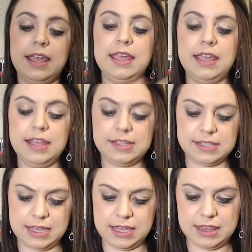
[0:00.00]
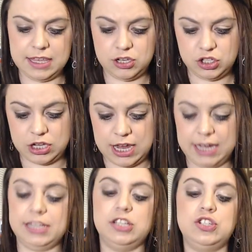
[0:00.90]
It's in the
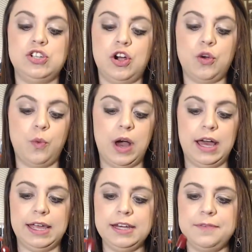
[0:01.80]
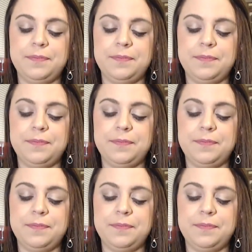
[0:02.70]
shade Dark Wine.